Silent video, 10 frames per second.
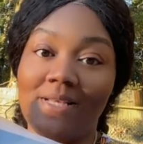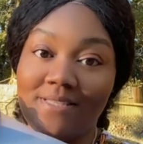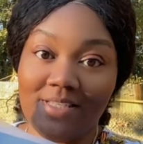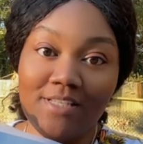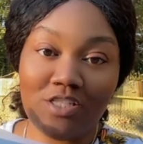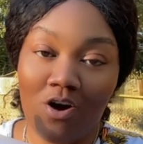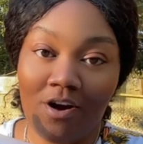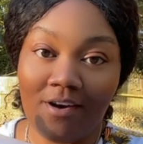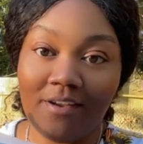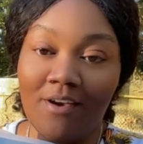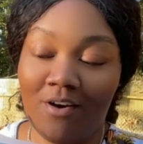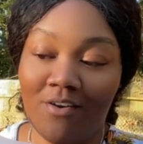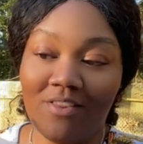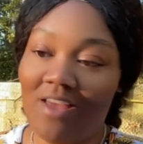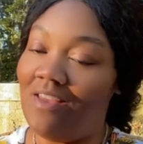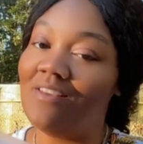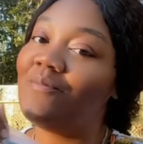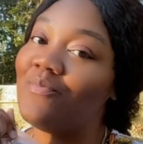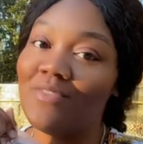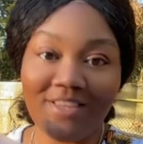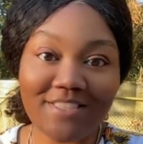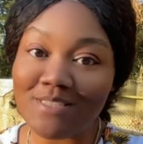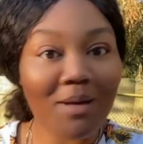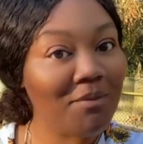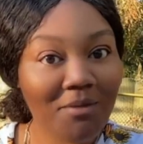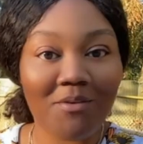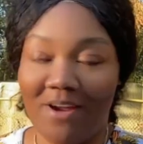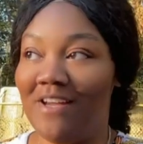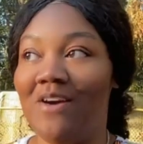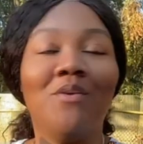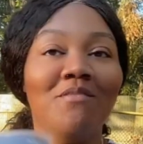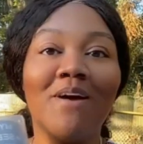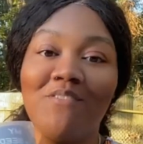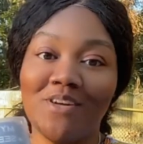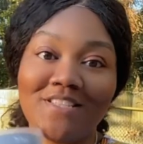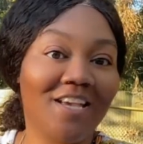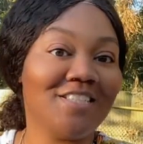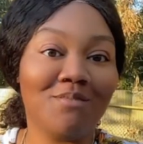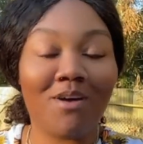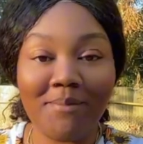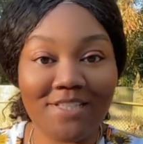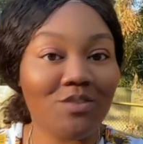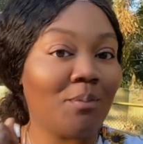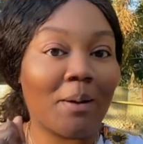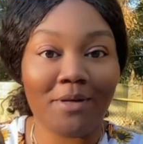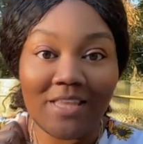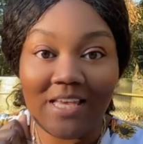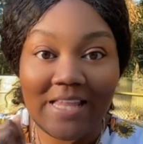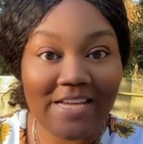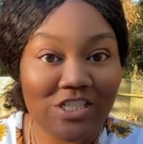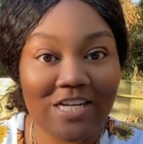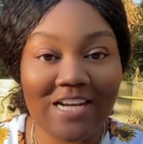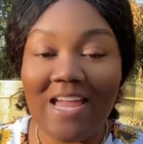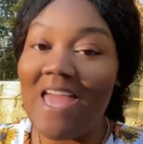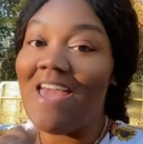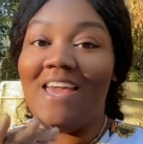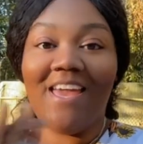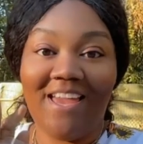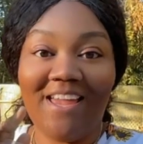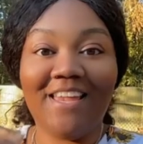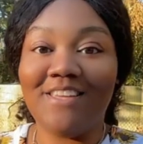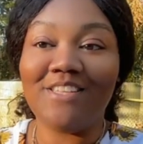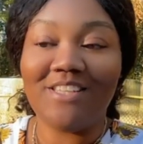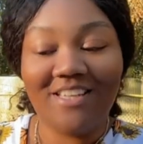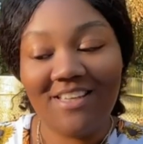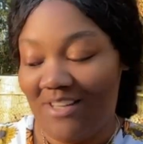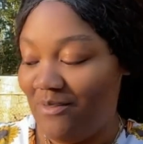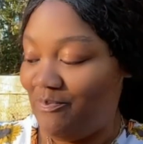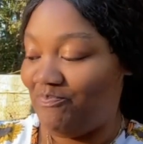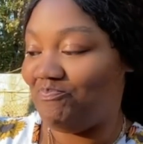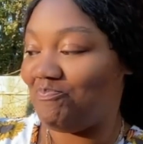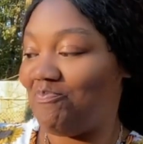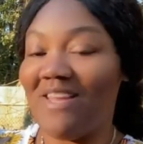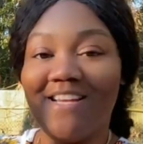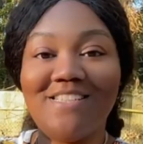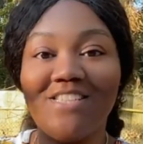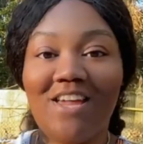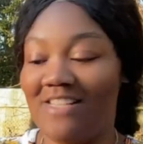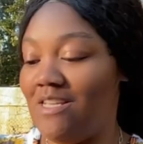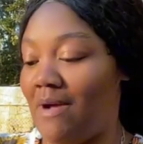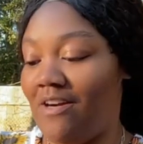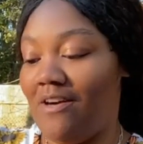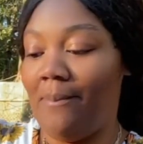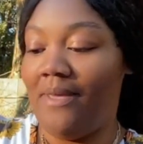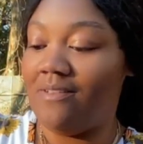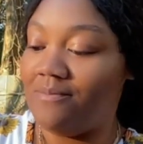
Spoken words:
seeds are, y'all. Like, this is my baby right here. One of my friends actually bought me this for my birthday last year. And yeah, shout out to my girl, Mia.